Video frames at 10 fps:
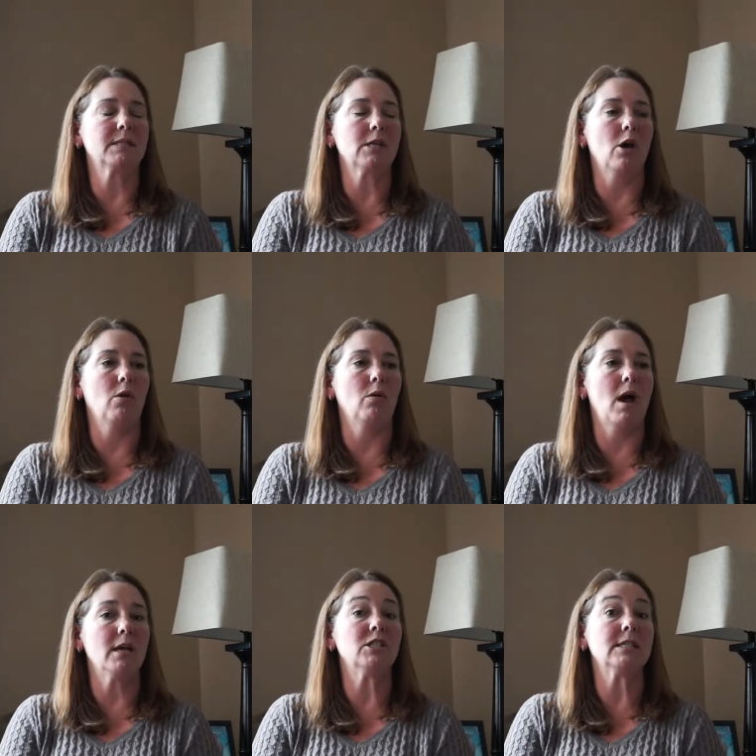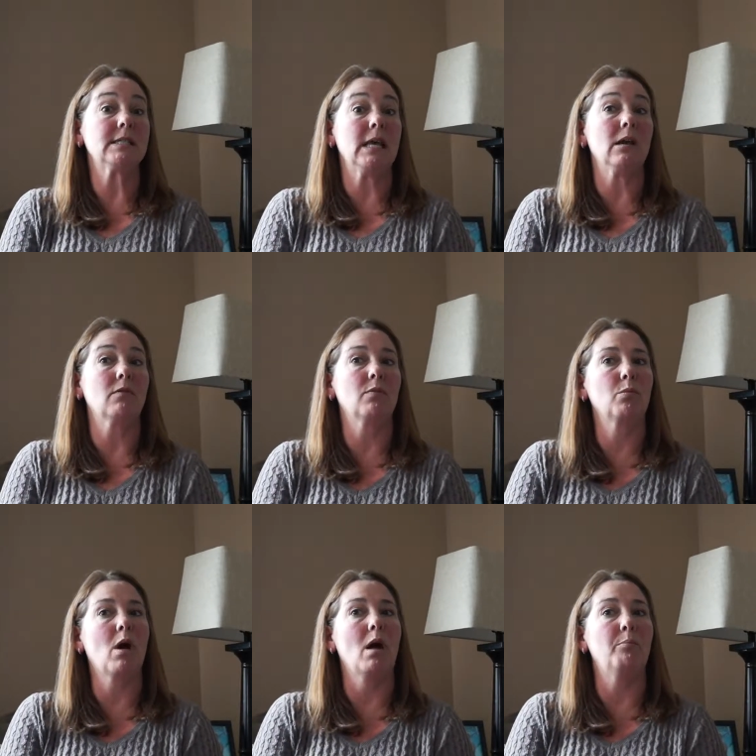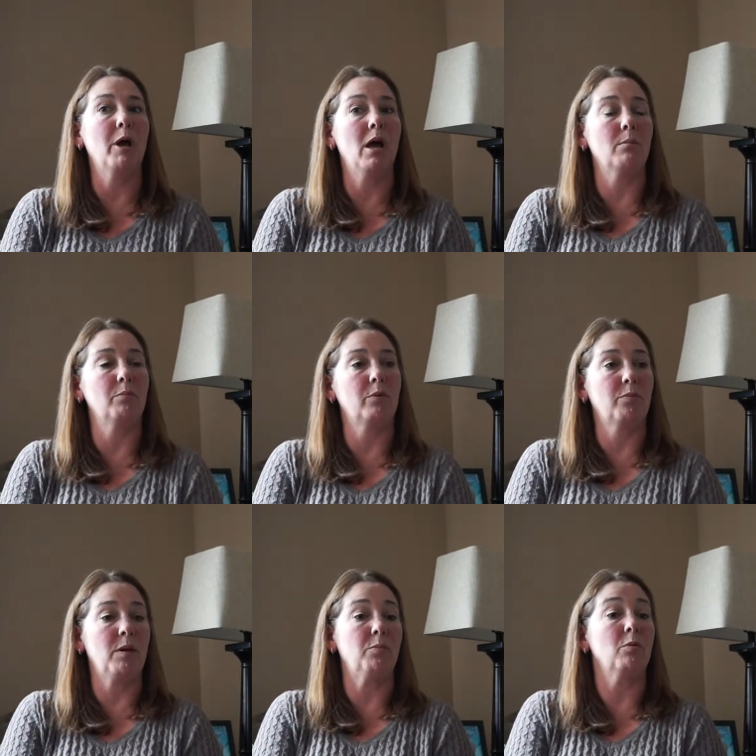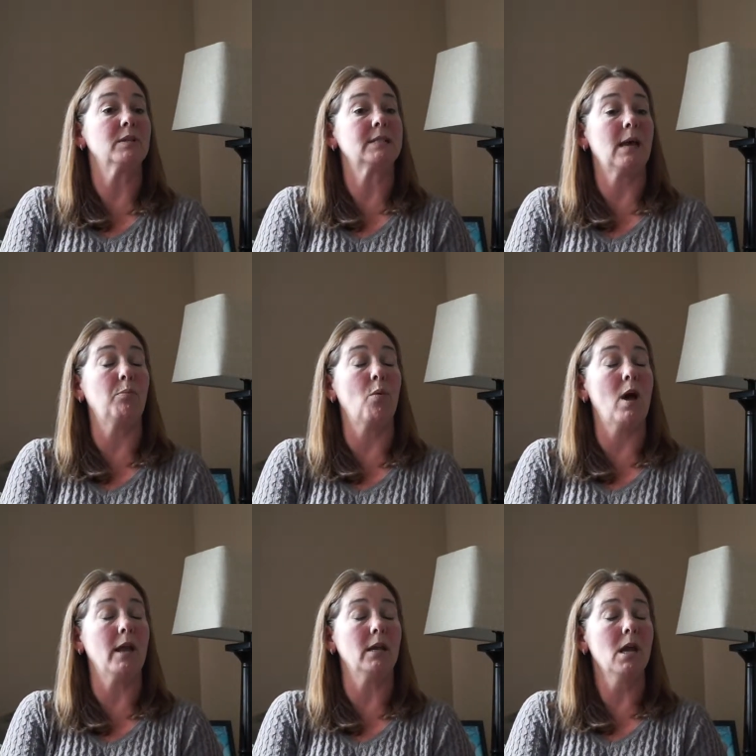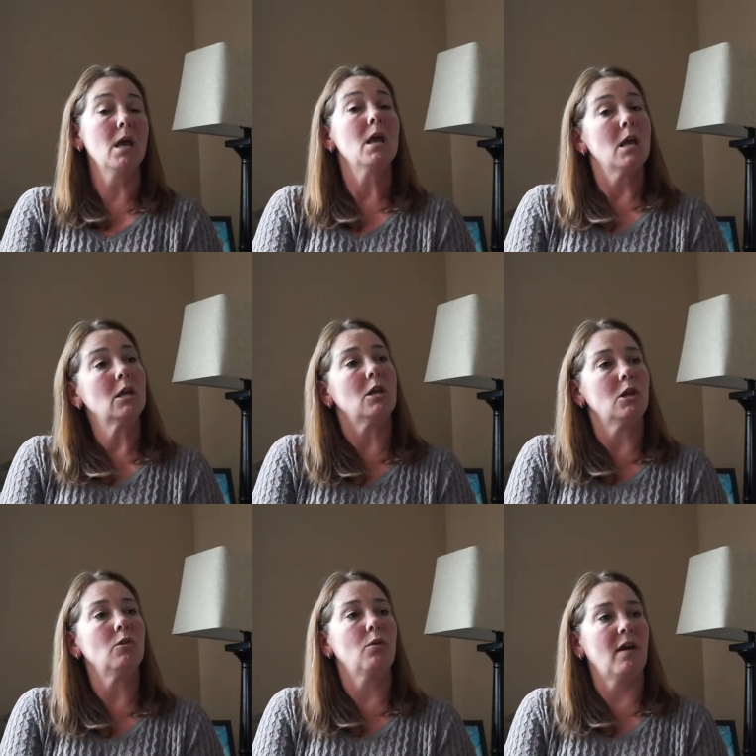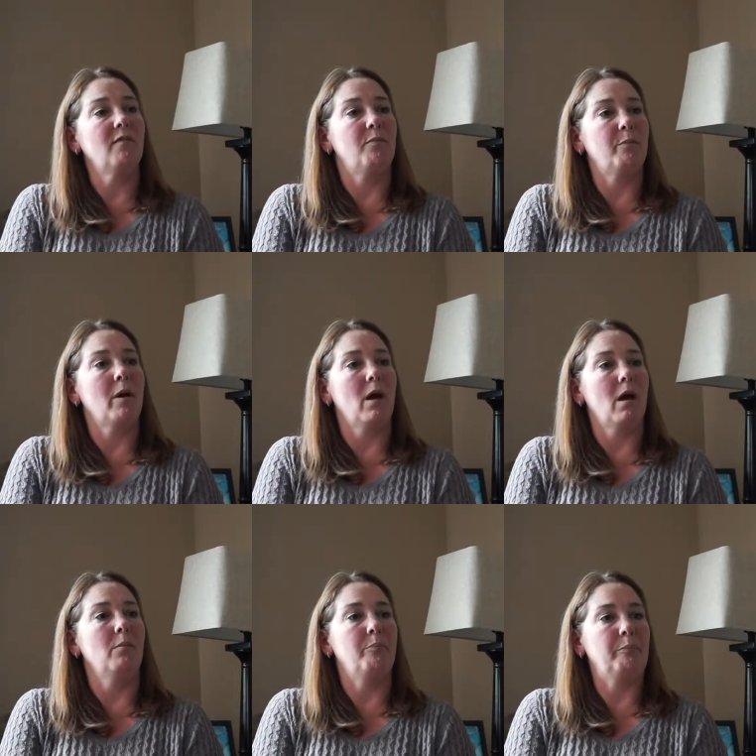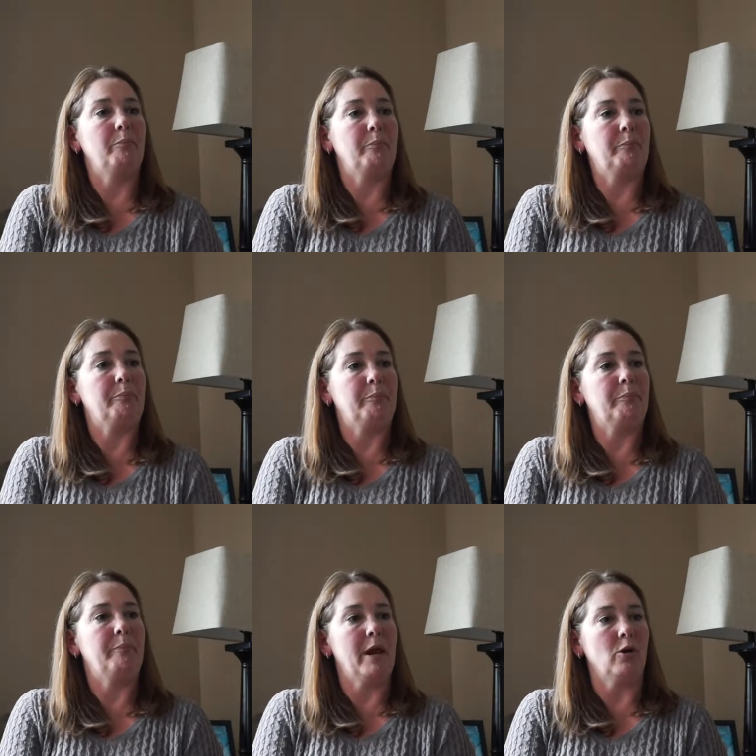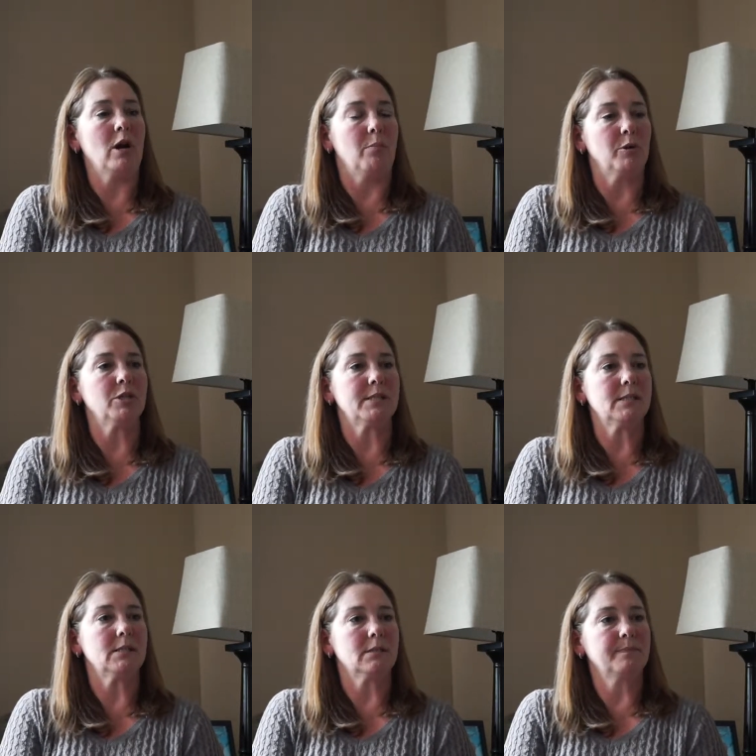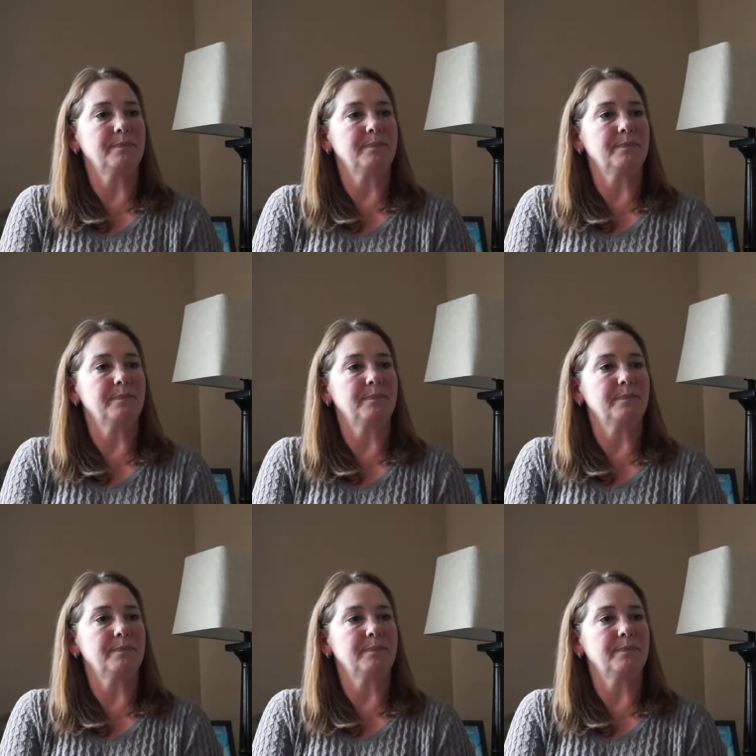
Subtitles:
So I just think a pump with people with type 1, you have better numbers.